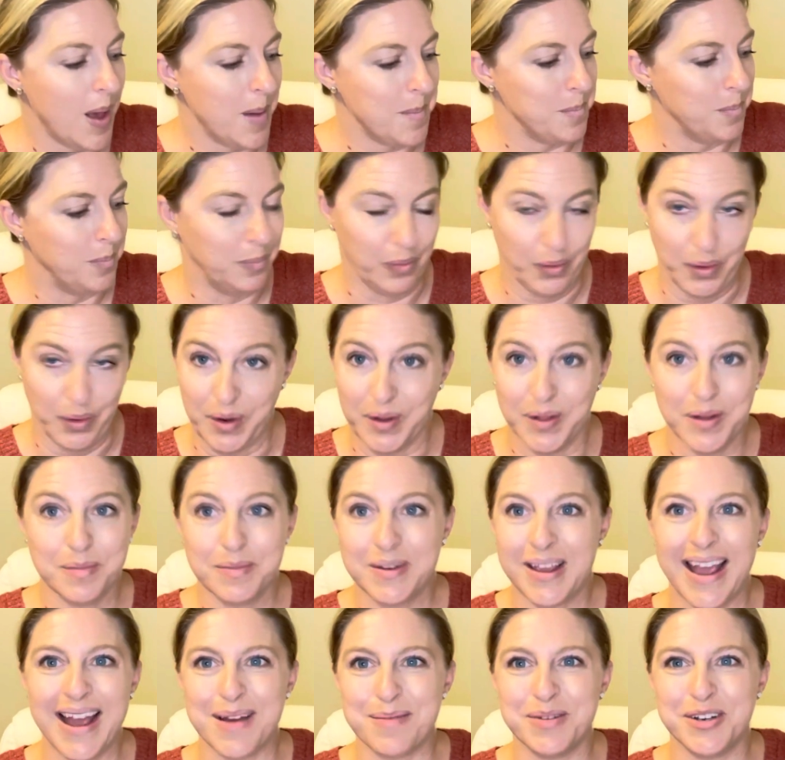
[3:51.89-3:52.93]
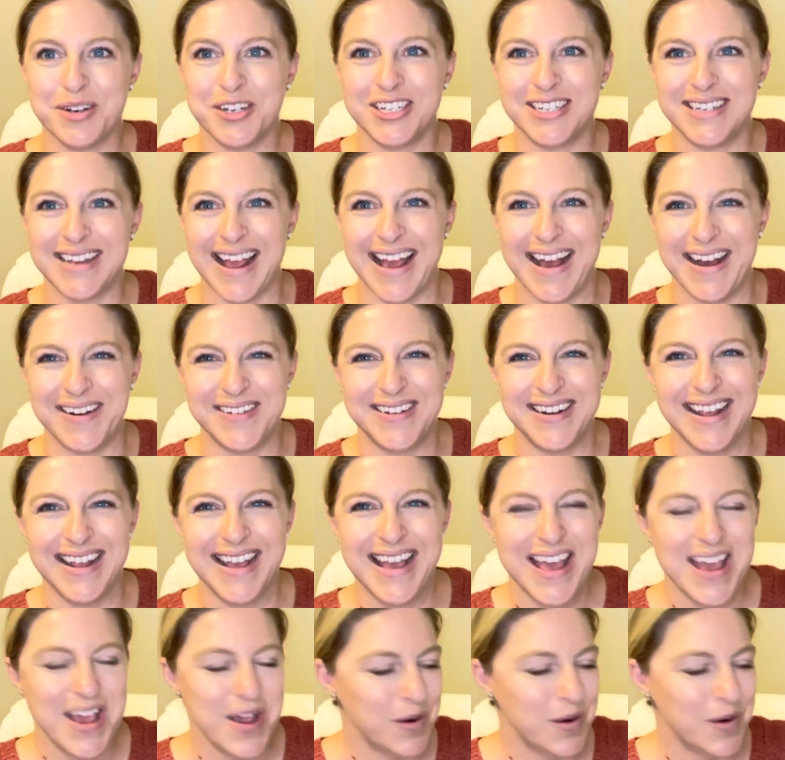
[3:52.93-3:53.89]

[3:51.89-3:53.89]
boil them cabbage down